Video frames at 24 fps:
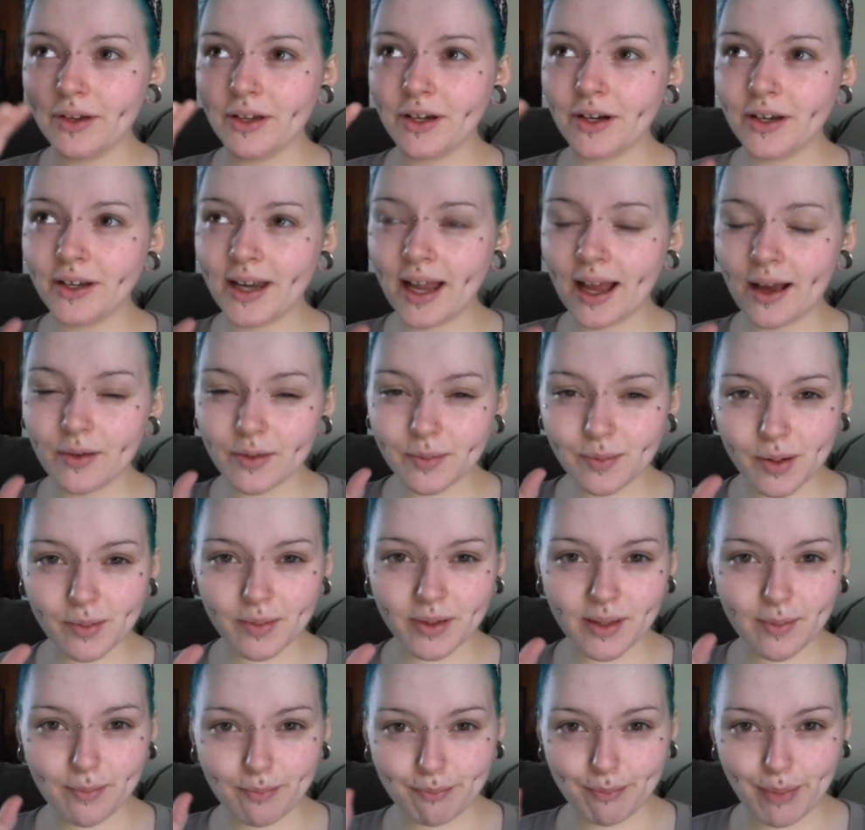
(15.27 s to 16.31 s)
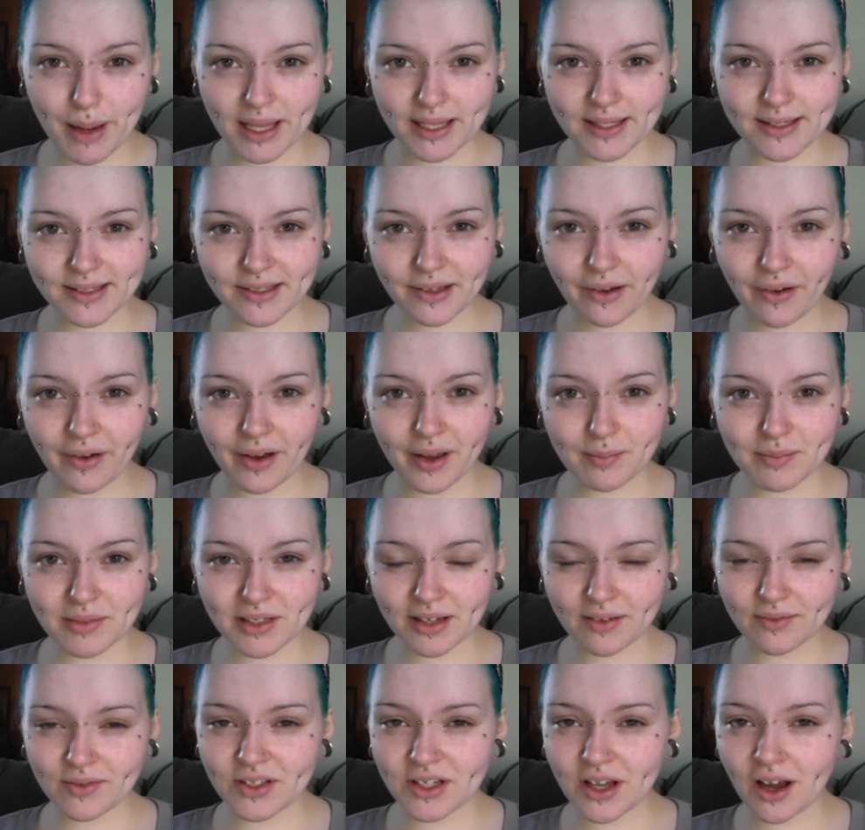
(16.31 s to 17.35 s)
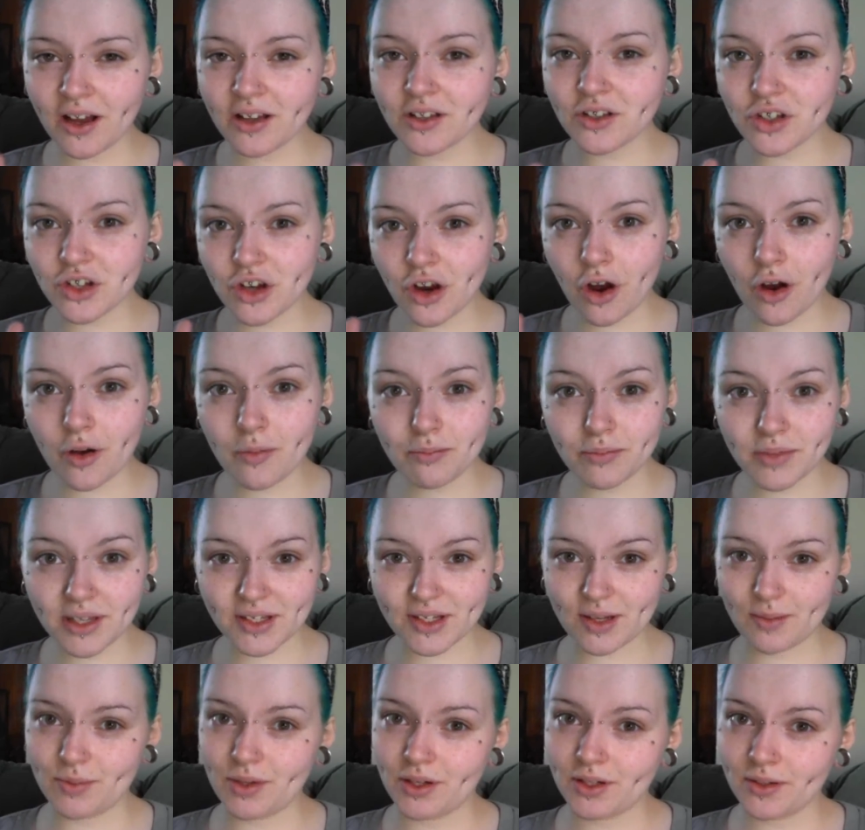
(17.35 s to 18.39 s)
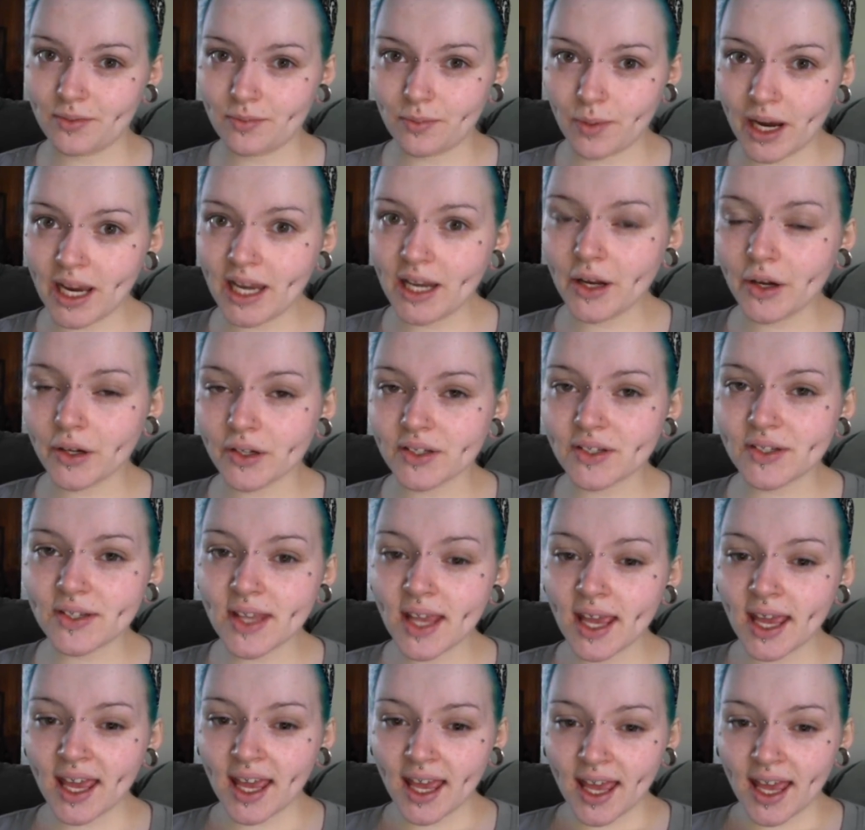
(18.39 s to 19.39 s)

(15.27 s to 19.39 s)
now is probably the best time to kind of touch on the subject of weight loss